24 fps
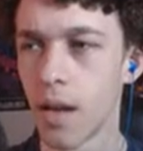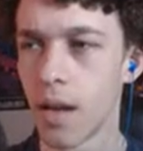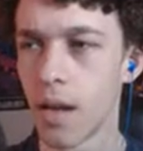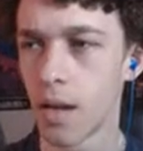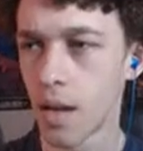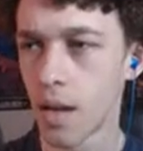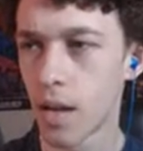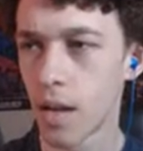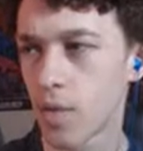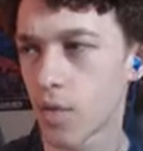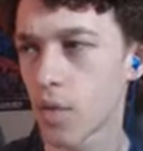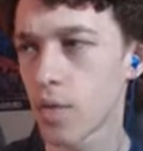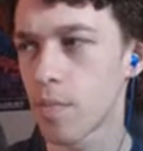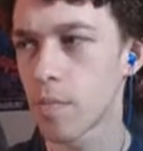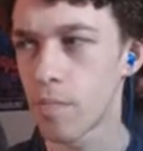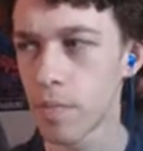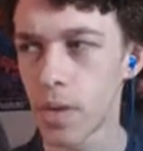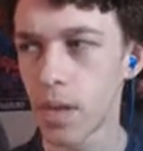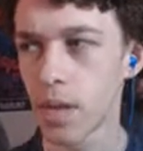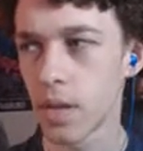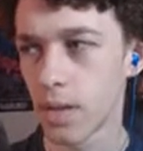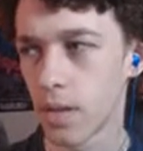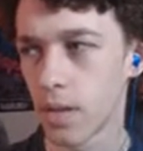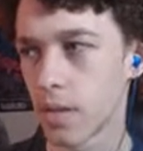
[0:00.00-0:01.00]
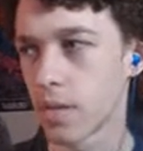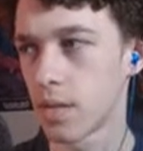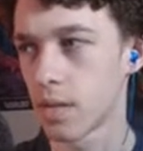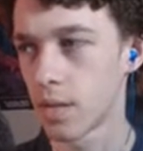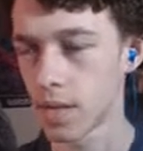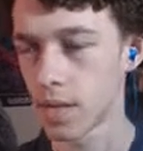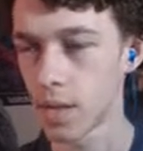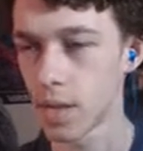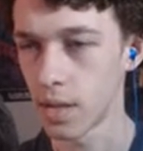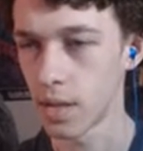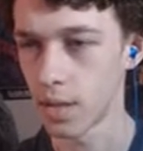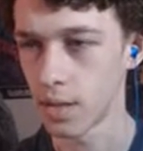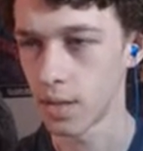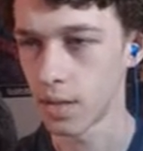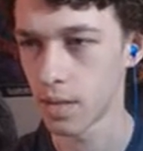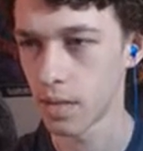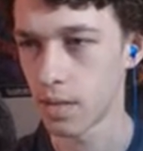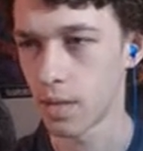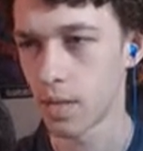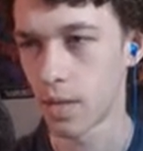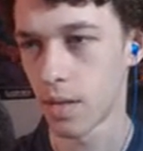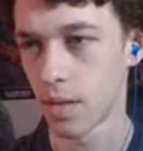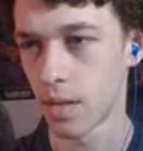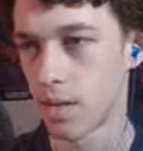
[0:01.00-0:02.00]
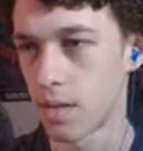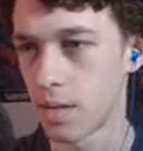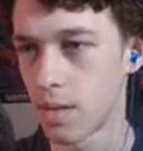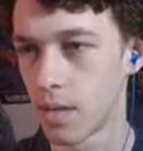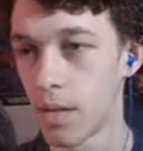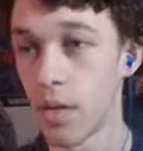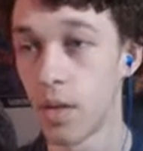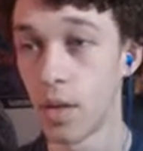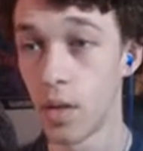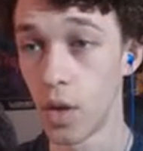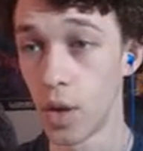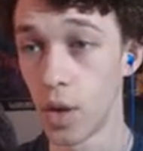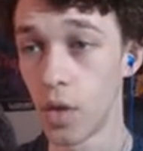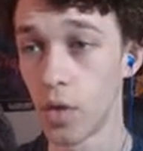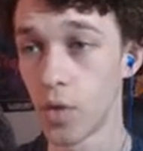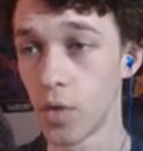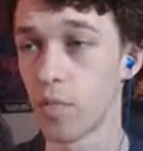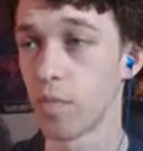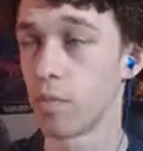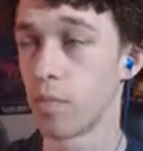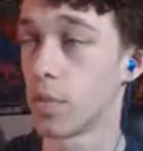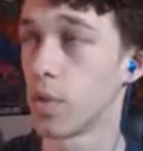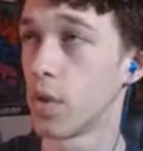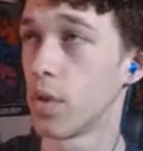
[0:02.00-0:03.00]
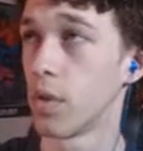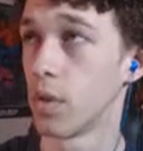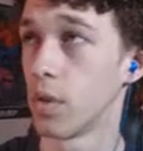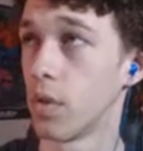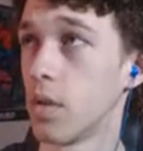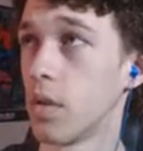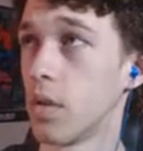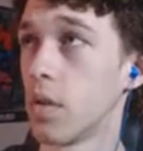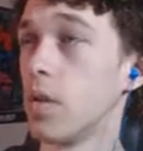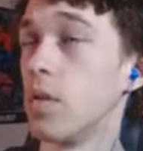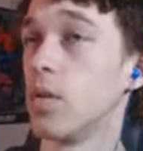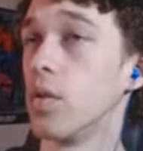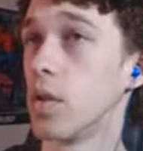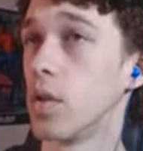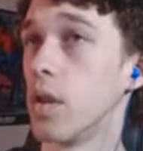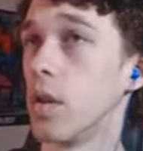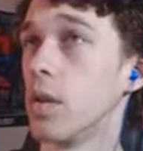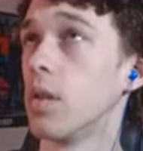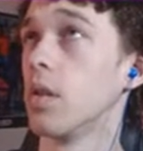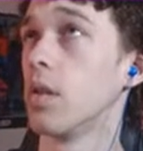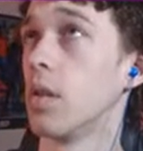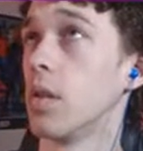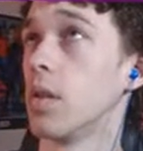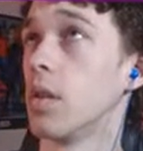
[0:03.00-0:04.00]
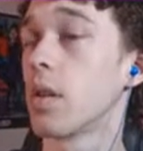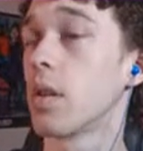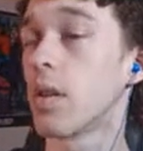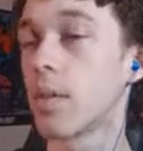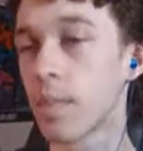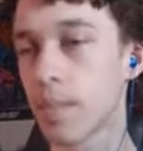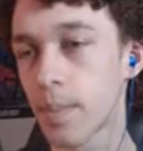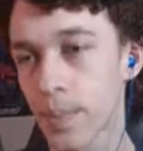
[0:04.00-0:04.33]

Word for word: Hundred percent. I might be able to give the team more if I